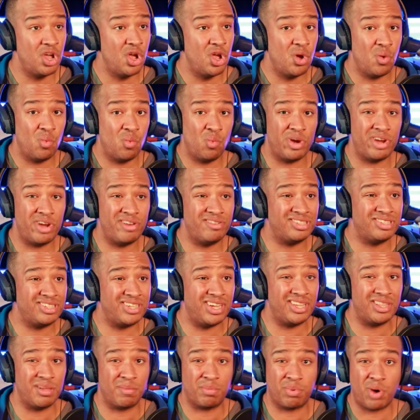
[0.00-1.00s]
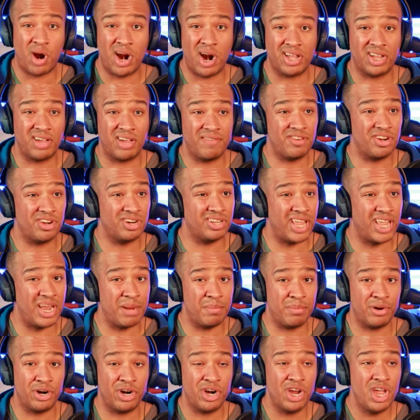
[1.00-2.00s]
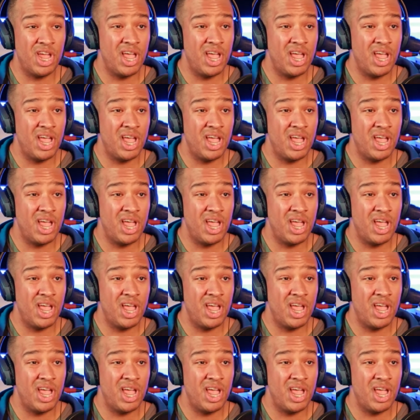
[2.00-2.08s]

when you see the product of your labor